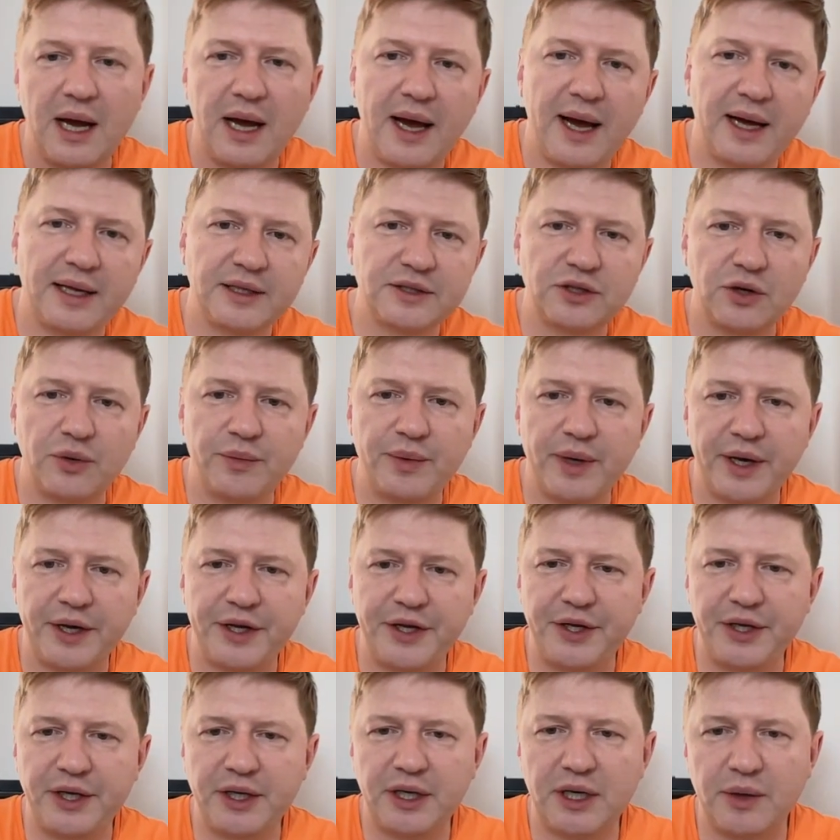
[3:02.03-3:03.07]
And so we are
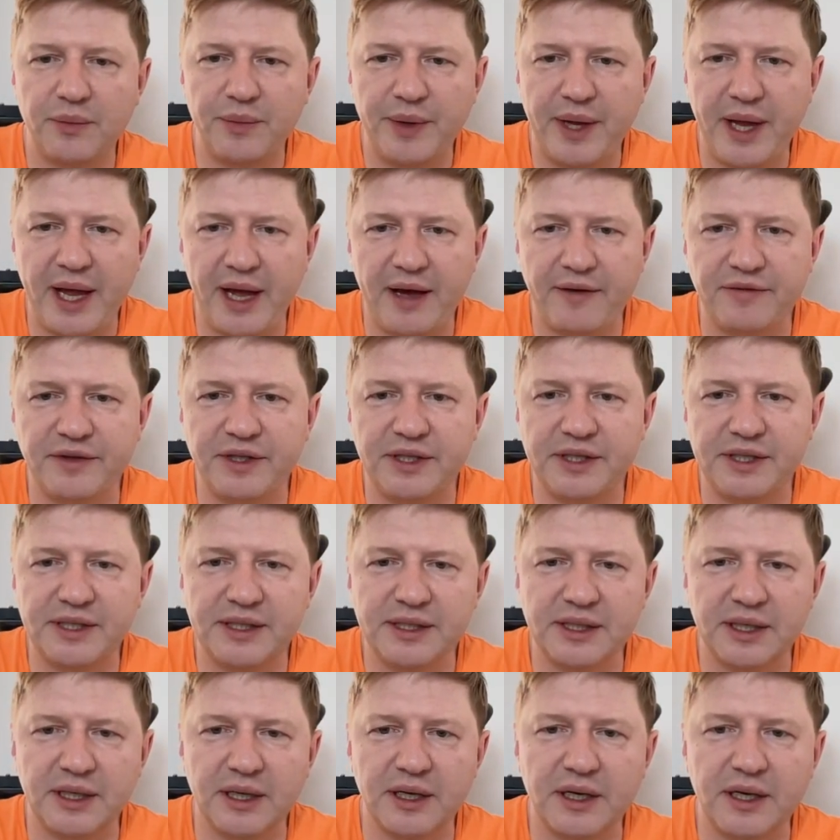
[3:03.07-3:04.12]
here, we have
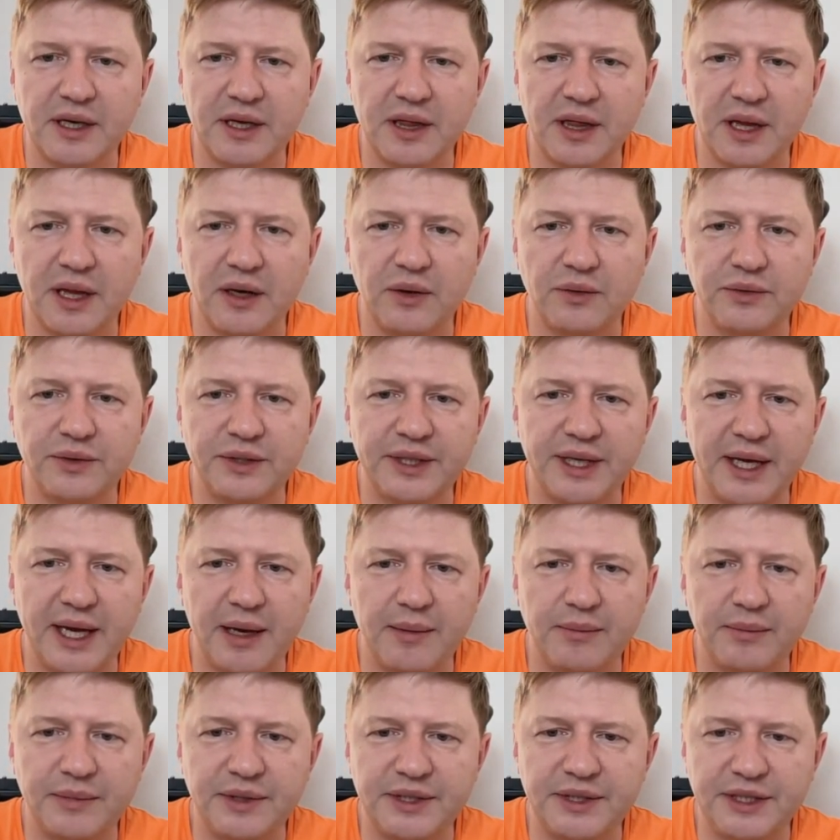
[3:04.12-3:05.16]
this uh, cloudy
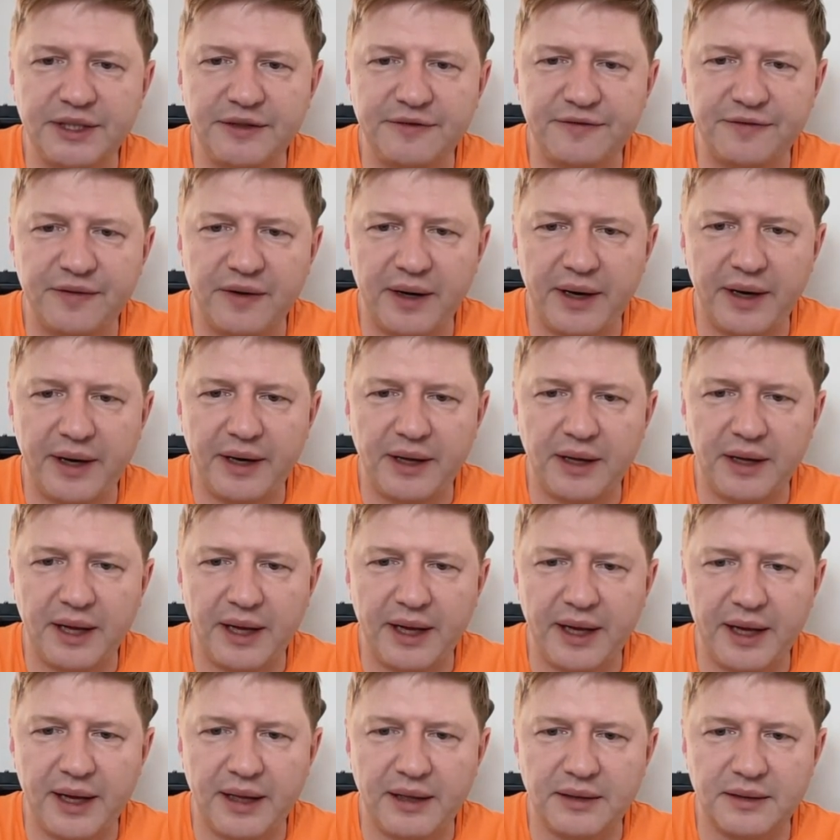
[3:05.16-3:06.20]
MD file
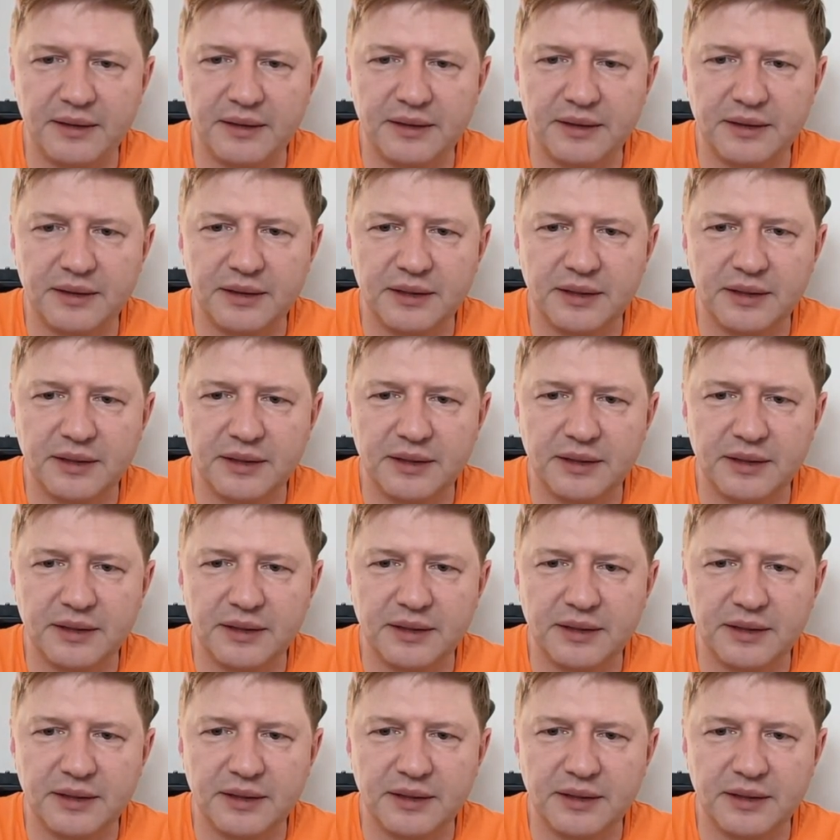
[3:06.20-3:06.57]
and